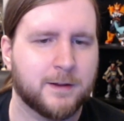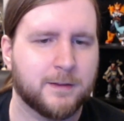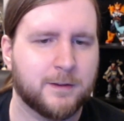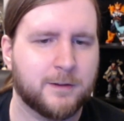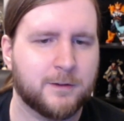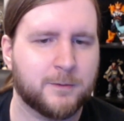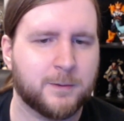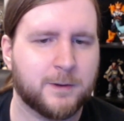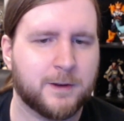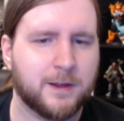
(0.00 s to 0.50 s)

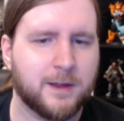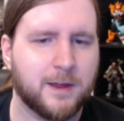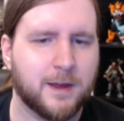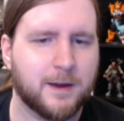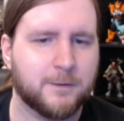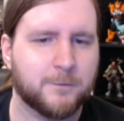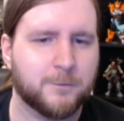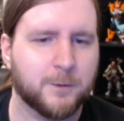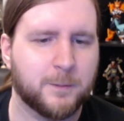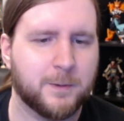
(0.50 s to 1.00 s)
This is what I
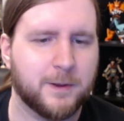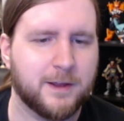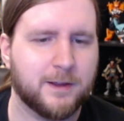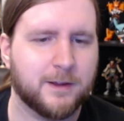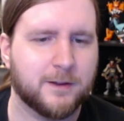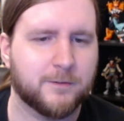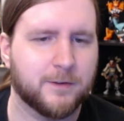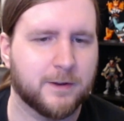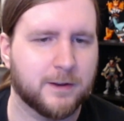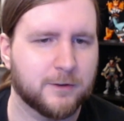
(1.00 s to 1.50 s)
get for
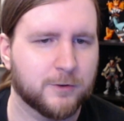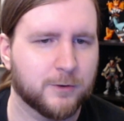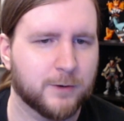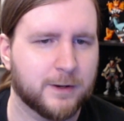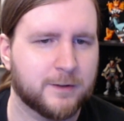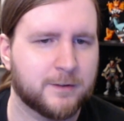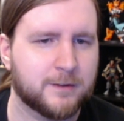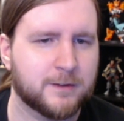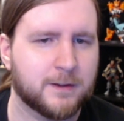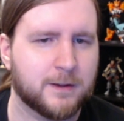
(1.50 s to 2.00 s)
being
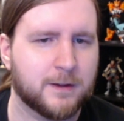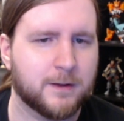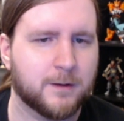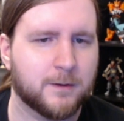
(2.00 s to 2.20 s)
adventurous.